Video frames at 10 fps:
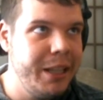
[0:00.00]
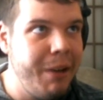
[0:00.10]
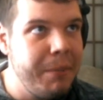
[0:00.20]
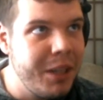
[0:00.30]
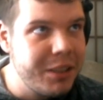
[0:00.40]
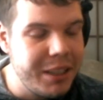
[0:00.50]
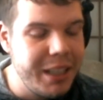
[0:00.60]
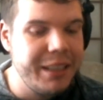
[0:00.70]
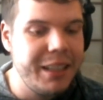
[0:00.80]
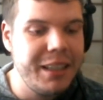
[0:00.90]
Now, I'm not
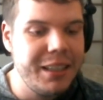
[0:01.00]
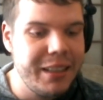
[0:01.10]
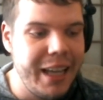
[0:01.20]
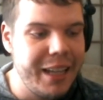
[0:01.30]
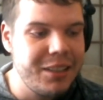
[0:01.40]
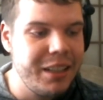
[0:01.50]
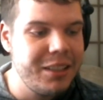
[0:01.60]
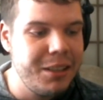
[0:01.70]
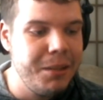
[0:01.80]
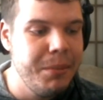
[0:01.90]
saying that th that's
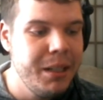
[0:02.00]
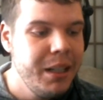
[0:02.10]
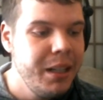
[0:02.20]
like some